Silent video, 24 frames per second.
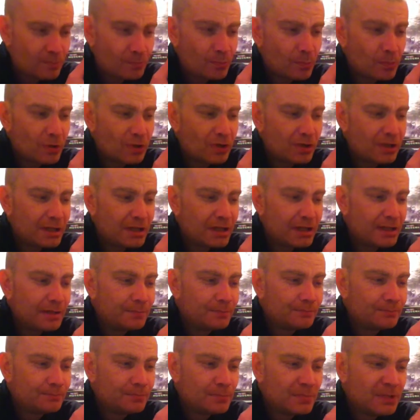But
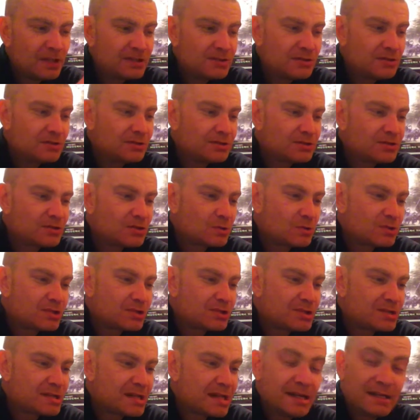it's good to squish
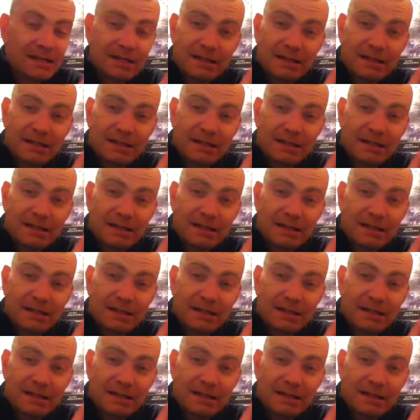his head